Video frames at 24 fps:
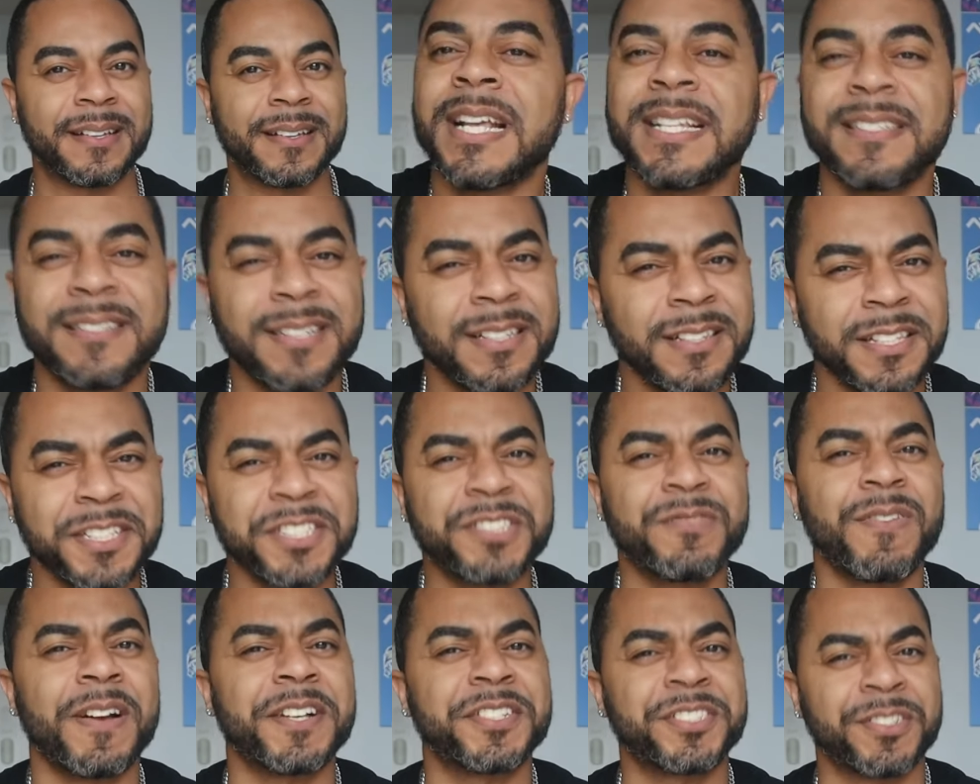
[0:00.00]
Now see,
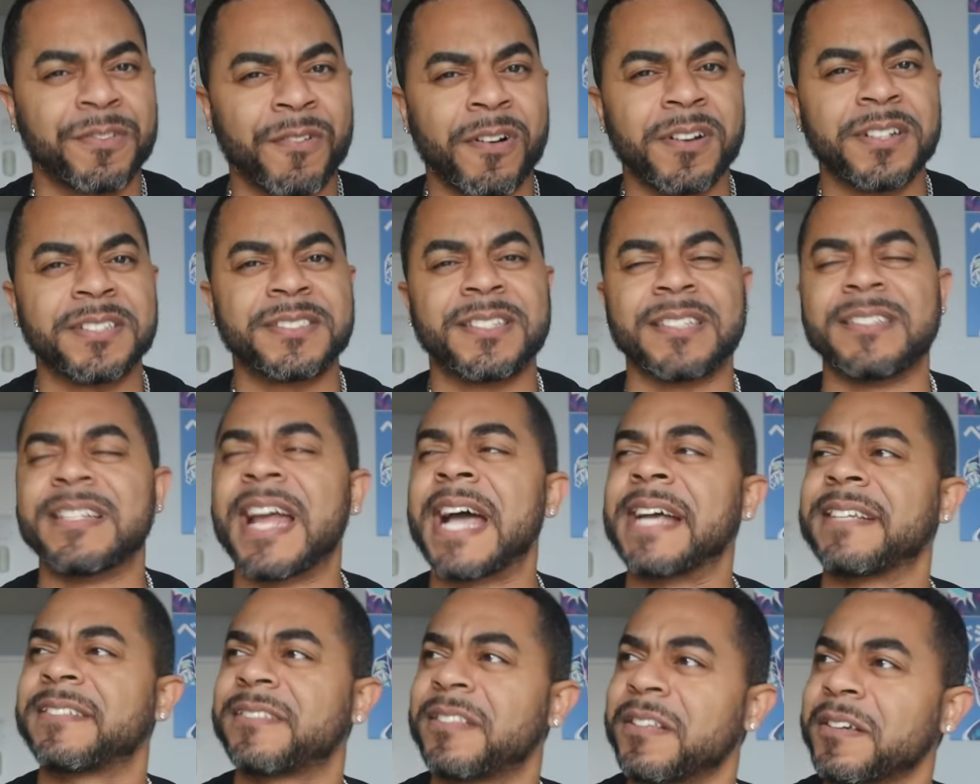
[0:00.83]
this restaurant is a
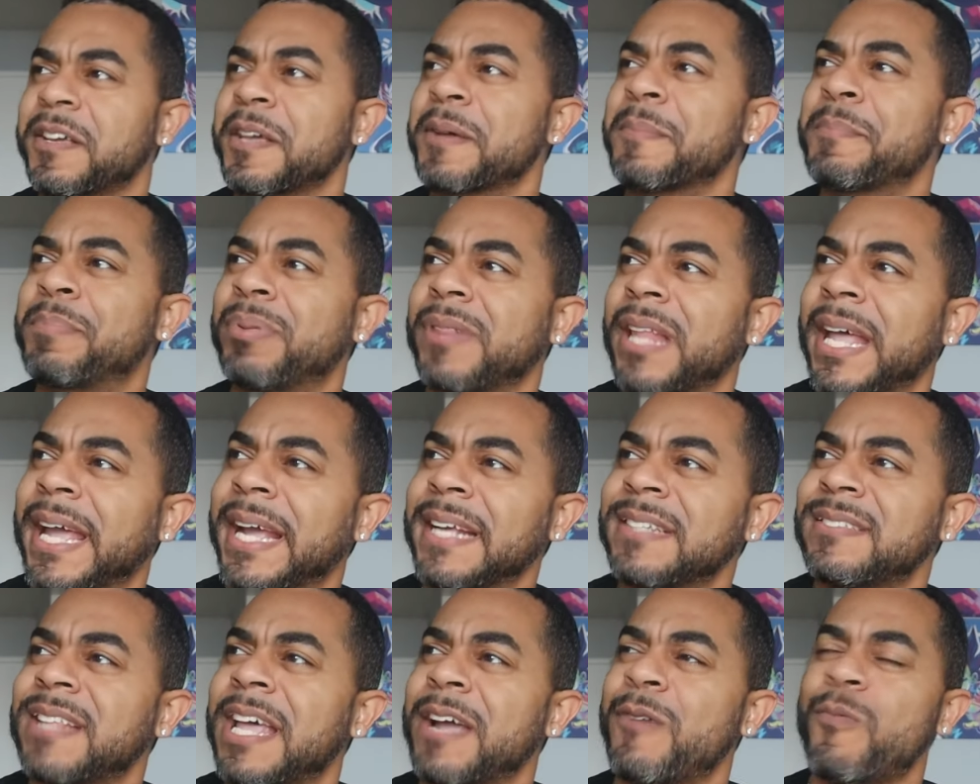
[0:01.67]
nice looking
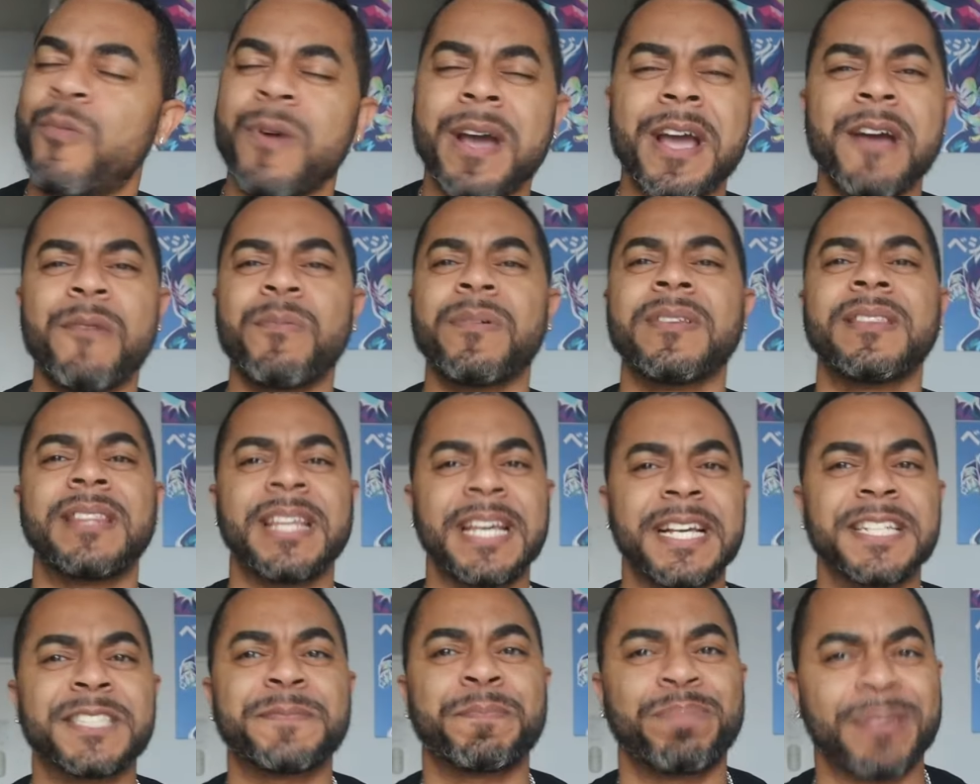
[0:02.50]
place. Like, where were
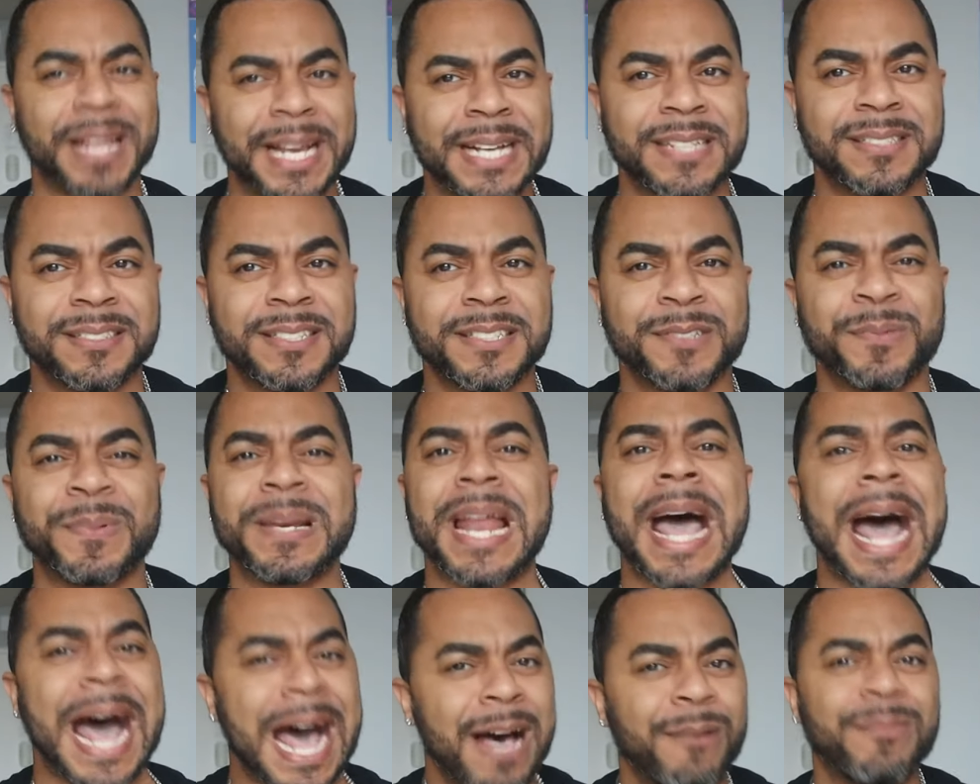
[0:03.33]
these places
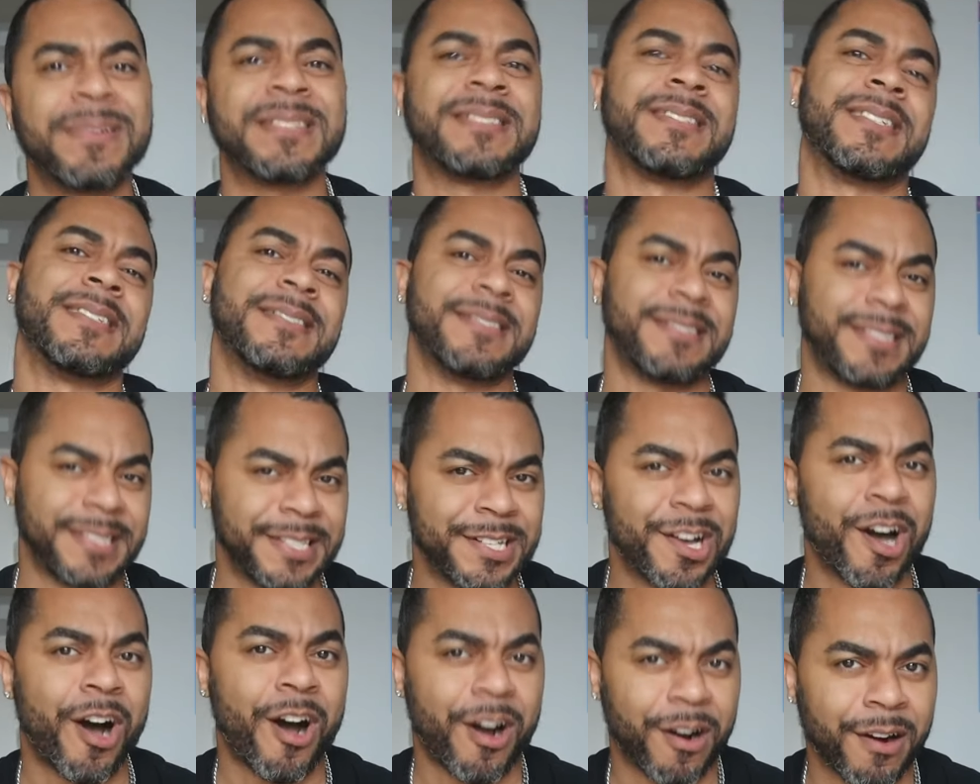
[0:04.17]
when I was in
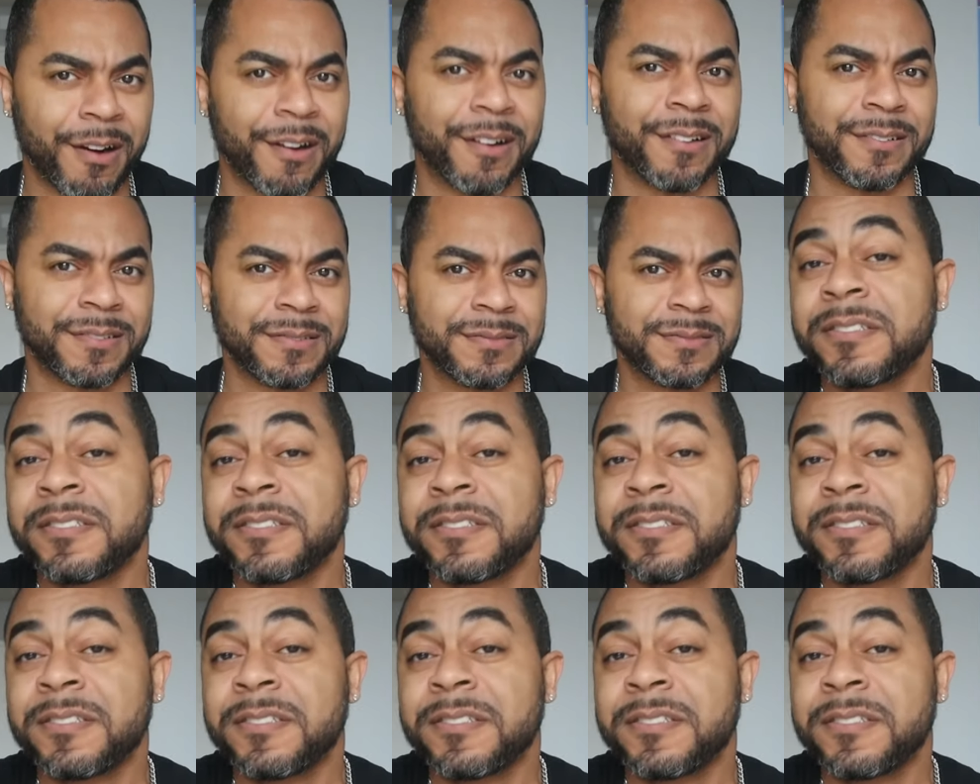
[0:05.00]
DR?